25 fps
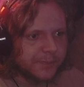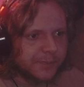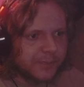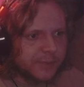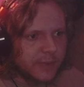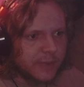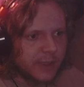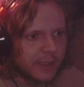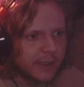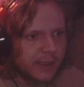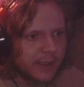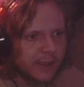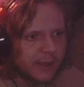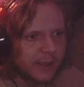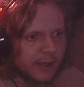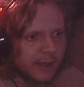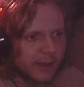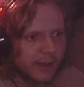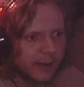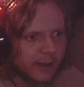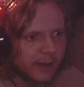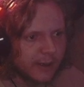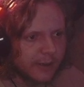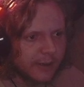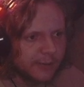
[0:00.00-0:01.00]
in
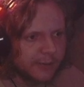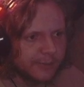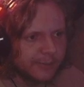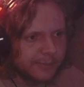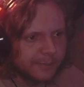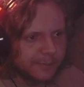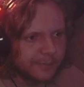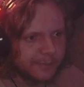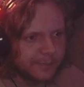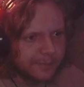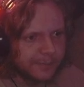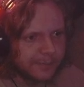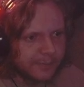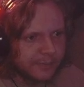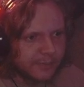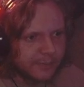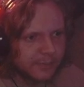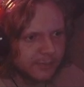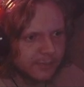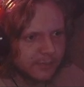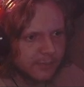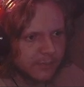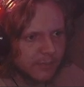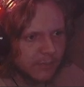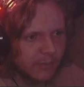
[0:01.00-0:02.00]
here.
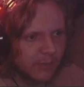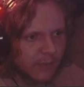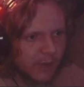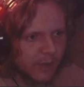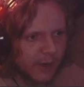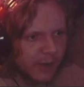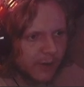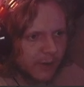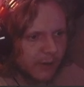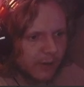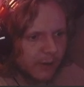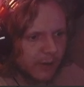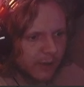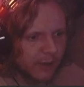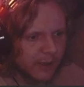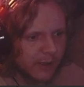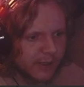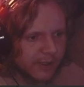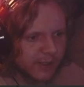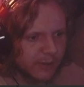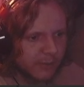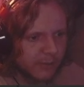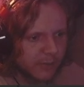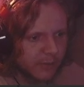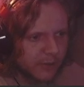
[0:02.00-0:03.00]
There you are,
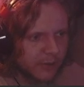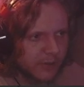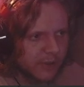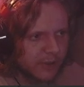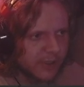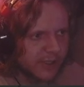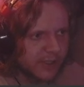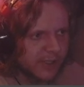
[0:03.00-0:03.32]
Gaussian blur. Just